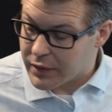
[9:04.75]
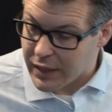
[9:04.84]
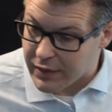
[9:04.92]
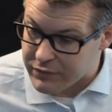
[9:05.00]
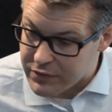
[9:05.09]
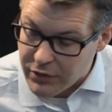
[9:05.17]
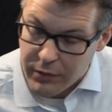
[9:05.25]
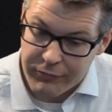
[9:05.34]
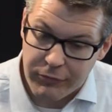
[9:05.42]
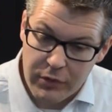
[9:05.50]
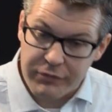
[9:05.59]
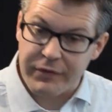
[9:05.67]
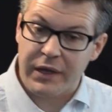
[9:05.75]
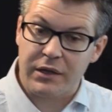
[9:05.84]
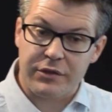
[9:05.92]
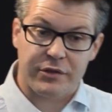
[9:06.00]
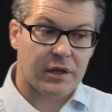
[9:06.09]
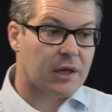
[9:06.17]
have these harmful
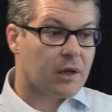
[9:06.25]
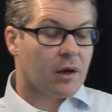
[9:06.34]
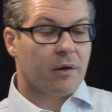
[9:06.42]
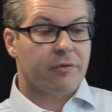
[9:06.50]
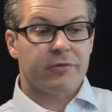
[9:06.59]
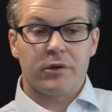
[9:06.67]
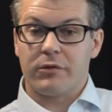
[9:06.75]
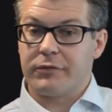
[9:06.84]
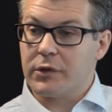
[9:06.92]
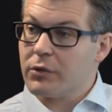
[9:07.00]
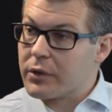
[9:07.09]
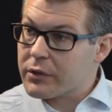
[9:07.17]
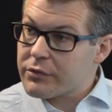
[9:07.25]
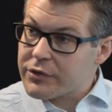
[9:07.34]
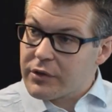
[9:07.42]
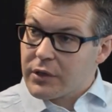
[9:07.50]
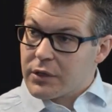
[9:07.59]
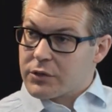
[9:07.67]
effects for your
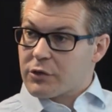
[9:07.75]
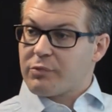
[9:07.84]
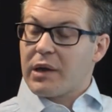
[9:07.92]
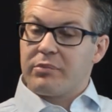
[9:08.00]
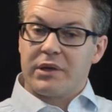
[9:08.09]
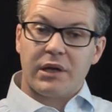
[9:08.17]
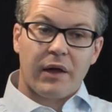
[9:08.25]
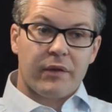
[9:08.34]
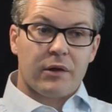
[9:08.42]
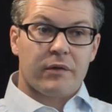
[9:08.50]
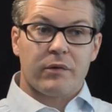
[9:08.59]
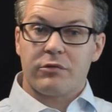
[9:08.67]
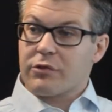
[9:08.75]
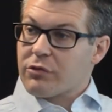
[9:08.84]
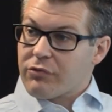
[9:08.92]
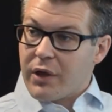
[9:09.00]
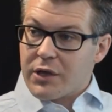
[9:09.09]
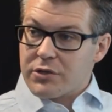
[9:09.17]
viewers just by being on there, and there's
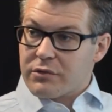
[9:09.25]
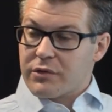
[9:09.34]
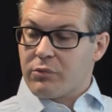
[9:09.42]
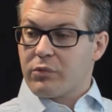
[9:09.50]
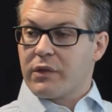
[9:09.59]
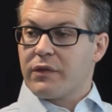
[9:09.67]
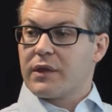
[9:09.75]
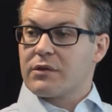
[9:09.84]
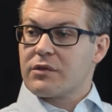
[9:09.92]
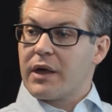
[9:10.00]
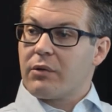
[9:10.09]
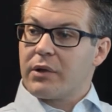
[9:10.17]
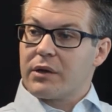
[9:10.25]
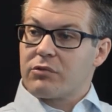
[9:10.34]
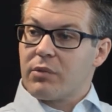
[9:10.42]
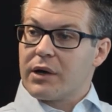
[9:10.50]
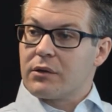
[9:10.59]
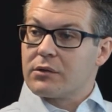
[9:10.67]
distractions and things that way as
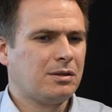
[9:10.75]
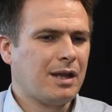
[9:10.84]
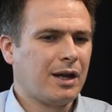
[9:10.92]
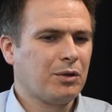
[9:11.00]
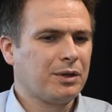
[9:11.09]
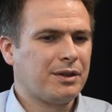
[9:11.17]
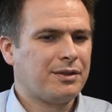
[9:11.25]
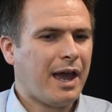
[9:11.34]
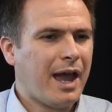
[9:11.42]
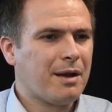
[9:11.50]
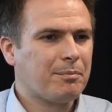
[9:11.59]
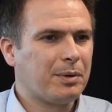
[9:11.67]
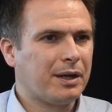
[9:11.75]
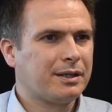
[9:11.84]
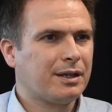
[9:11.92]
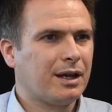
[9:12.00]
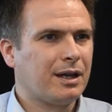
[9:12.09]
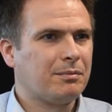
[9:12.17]
well. Not only that, but
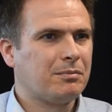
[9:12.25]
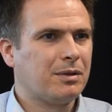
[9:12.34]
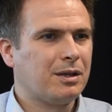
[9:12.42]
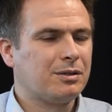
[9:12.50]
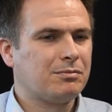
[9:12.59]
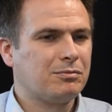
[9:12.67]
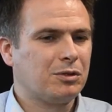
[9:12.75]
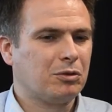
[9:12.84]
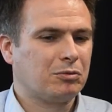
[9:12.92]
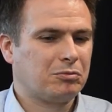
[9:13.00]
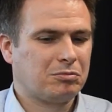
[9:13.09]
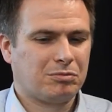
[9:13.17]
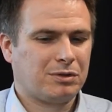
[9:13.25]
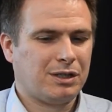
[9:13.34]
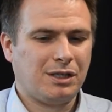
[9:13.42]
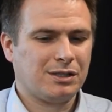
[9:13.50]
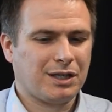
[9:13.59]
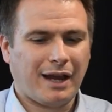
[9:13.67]

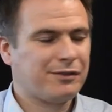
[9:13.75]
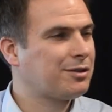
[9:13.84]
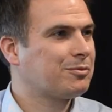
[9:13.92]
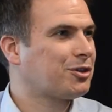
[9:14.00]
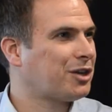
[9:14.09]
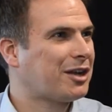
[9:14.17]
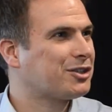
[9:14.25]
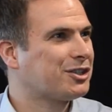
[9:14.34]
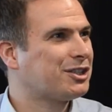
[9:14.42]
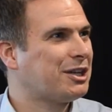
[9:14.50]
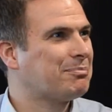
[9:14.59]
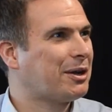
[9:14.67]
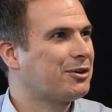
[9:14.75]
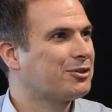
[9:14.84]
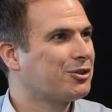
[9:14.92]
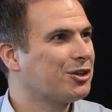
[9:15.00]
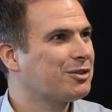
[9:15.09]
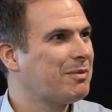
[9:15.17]
these live streams are not just seen by your
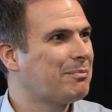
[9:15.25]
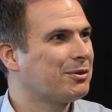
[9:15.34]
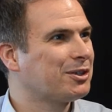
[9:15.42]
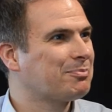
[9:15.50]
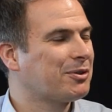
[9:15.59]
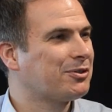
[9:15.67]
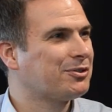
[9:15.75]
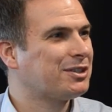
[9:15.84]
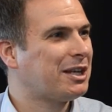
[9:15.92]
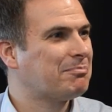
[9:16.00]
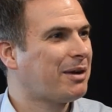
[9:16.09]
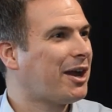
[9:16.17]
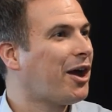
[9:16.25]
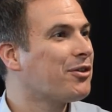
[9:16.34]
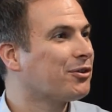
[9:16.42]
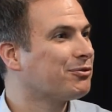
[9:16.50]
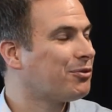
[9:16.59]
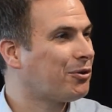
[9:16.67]
church members, but they're seen by
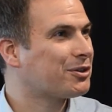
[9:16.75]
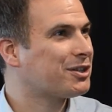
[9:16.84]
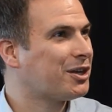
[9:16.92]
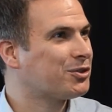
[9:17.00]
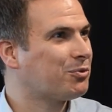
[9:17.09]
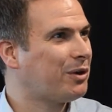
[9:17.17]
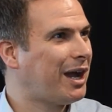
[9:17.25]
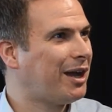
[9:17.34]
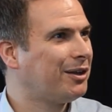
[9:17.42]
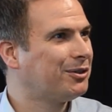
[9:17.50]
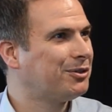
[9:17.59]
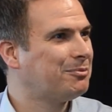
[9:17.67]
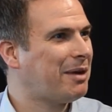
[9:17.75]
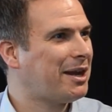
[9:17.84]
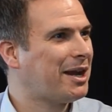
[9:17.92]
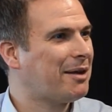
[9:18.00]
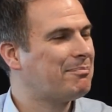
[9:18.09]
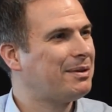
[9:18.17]
other folks as well who may
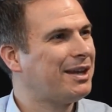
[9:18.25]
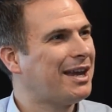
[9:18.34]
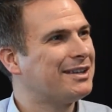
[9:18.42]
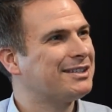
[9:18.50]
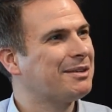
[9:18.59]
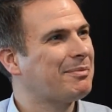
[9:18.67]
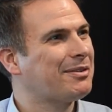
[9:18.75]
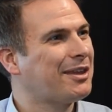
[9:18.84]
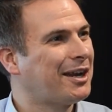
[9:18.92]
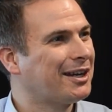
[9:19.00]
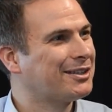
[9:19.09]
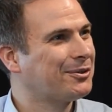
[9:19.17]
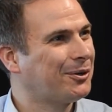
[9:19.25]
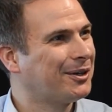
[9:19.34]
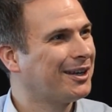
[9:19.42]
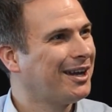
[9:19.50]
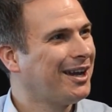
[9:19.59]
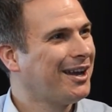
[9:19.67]
not be as sympathetic
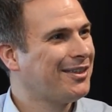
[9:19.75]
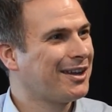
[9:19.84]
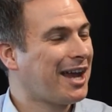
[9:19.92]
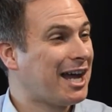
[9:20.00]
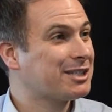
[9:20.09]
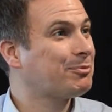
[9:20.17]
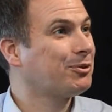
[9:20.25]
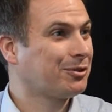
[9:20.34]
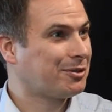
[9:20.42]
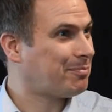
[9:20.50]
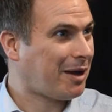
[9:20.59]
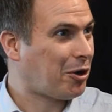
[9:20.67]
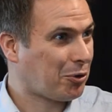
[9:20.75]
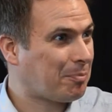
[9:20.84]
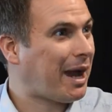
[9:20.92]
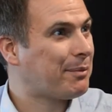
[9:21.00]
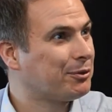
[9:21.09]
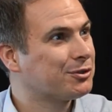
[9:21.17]
toward the gospel or our
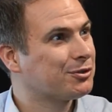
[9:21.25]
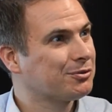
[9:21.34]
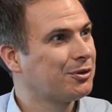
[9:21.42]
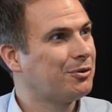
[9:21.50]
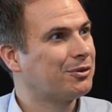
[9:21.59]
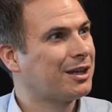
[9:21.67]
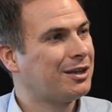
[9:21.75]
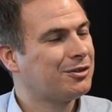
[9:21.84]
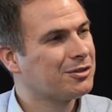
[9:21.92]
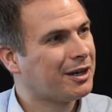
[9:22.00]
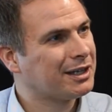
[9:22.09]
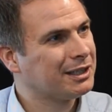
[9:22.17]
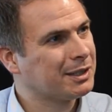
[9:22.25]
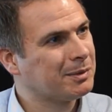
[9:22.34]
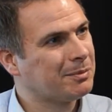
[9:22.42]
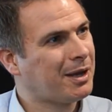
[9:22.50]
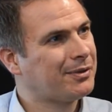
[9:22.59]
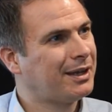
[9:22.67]
Bible truth. Can you talk a little bit
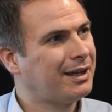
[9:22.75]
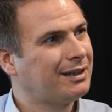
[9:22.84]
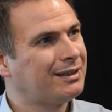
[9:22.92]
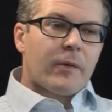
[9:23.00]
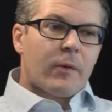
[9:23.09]
about that?